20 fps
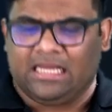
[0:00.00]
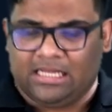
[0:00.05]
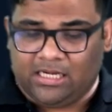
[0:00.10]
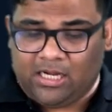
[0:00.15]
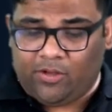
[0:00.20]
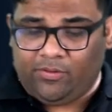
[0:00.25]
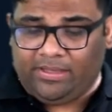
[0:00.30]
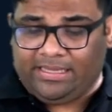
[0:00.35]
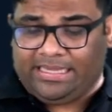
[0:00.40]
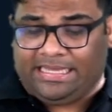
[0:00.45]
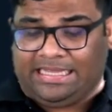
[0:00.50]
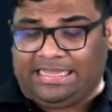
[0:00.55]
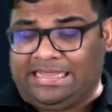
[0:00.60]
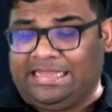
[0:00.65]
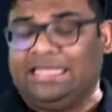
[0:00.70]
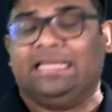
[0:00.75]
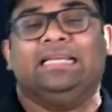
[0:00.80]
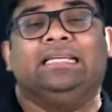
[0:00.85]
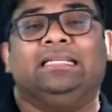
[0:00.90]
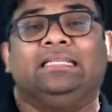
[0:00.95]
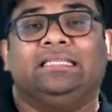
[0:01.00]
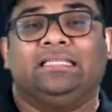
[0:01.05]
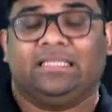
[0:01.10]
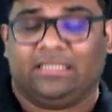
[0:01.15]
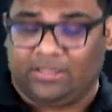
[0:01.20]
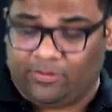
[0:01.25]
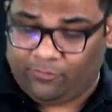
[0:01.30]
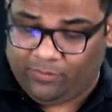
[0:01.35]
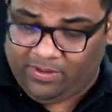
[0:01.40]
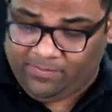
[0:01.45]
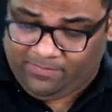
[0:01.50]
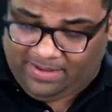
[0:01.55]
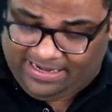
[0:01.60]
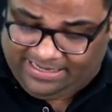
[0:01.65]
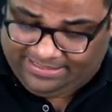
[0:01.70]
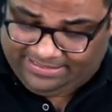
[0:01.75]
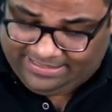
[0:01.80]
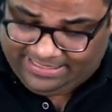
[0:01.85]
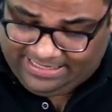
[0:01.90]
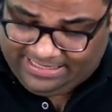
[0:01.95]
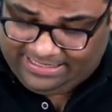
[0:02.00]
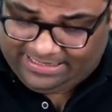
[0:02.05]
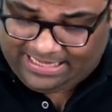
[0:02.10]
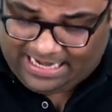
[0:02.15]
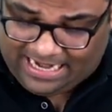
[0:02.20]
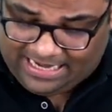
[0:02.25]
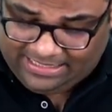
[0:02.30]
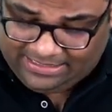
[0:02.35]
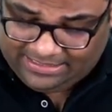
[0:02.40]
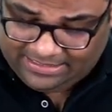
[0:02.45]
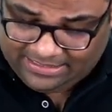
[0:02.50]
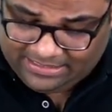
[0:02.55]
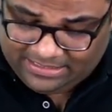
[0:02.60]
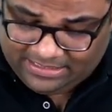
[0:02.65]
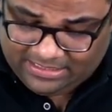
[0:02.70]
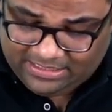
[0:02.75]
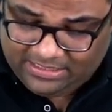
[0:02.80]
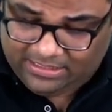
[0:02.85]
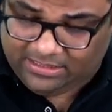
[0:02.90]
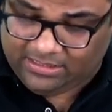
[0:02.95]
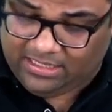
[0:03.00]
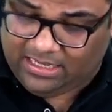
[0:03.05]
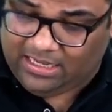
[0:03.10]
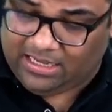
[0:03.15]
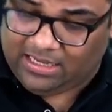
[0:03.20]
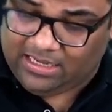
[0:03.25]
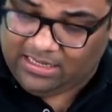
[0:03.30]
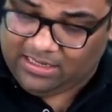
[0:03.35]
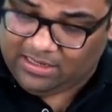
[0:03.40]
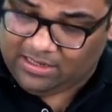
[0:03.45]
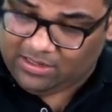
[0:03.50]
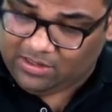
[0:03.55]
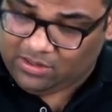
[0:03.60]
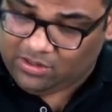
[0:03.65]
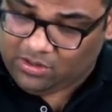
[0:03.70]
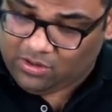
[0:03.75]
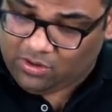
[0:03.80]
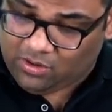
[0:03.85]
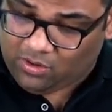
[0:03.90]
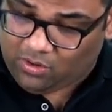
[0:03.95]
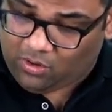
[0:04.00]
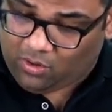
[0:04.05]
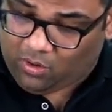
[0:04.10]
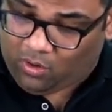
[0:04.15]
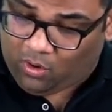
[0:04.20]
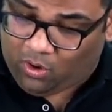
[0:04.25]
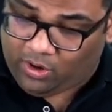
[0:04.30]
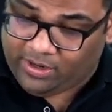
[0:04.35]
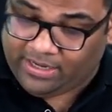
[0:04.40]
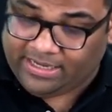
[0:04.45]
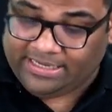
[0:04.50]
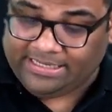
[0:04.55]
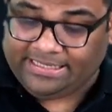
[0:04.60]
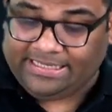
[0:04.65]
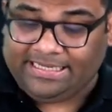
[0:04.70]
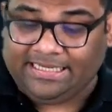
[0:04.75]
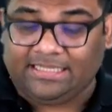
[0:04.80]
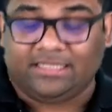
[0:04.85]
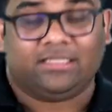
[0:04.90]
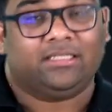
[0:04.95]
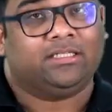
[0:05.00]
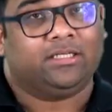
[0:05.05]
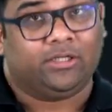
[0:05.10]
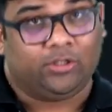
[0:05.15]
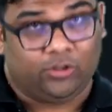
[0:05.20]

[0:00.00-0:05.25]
Now in this, we might think that the order is